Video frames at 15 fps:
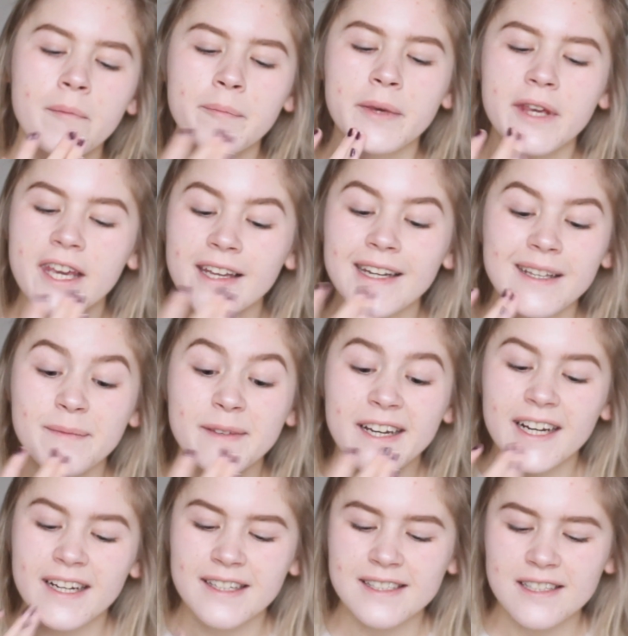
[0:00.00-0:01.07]
purely
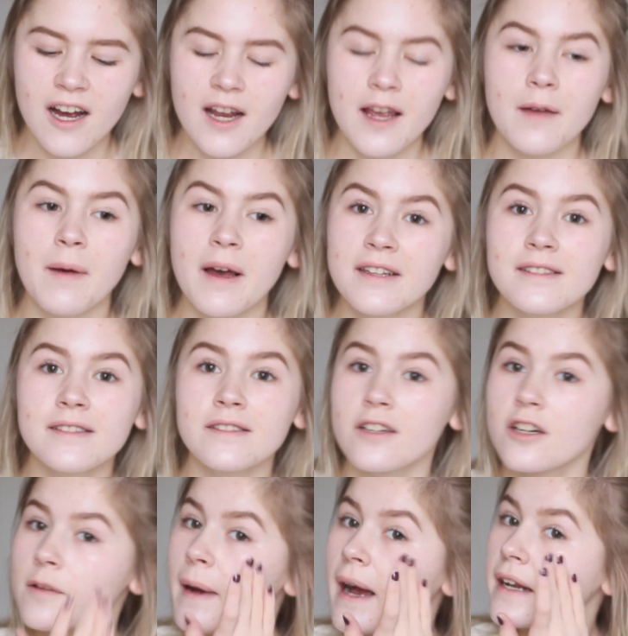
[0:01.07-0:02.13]
because I am
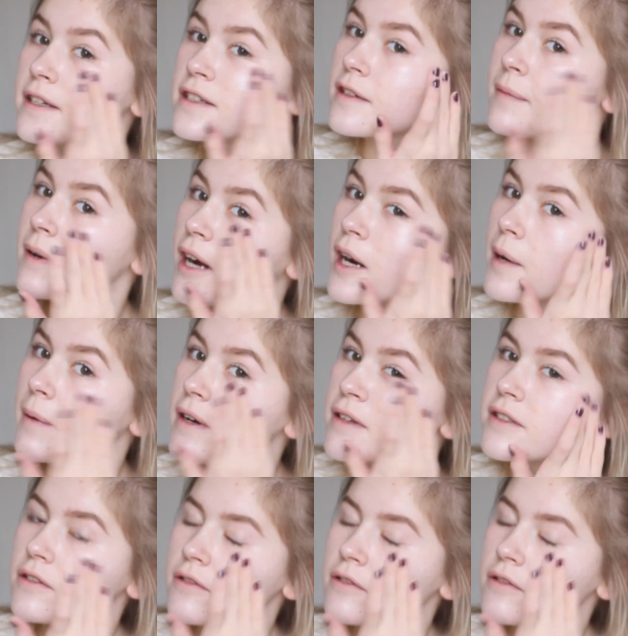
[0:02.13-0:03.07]
so bad at doing my eyebrows.